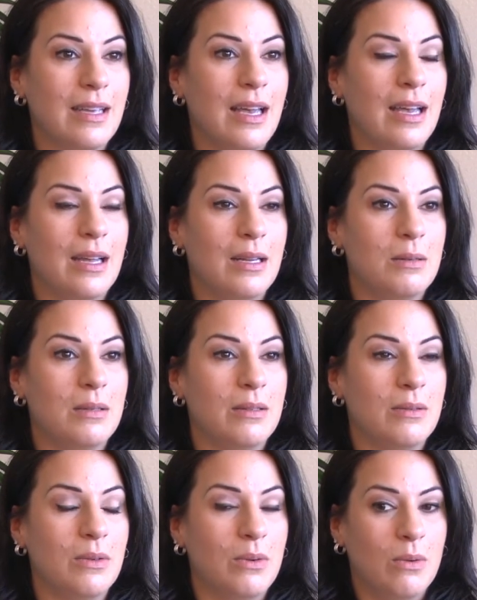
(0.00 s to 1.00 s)
And
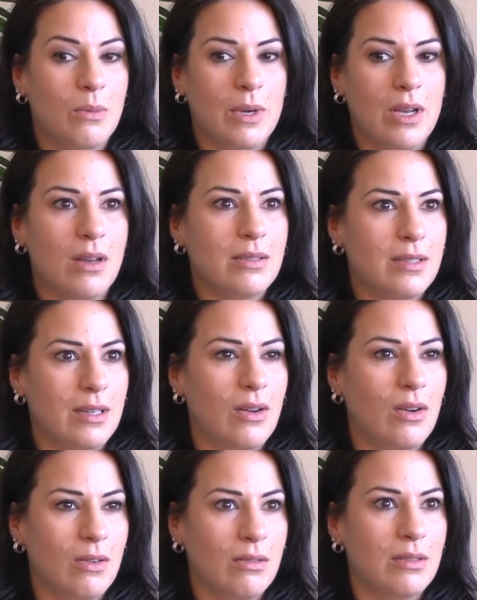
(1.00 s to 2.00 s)
we all said,
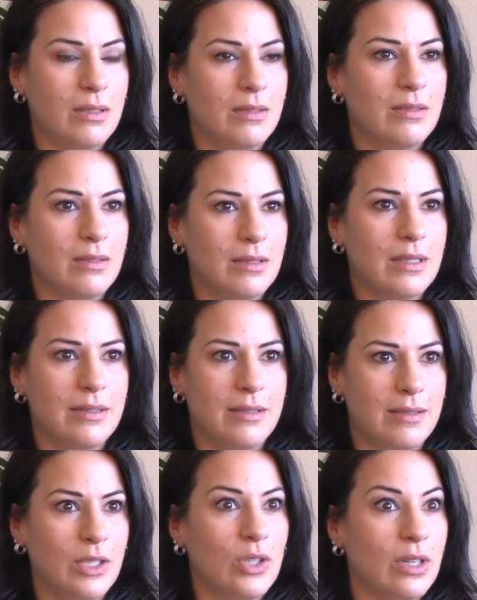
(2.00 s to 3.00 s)
oh, this
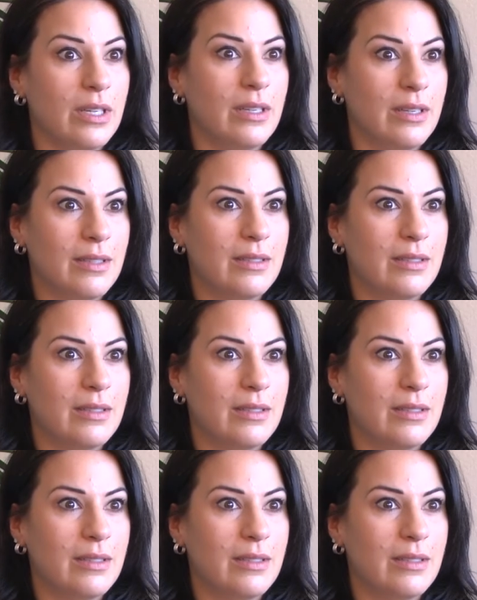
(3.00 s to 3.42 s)
isn't good.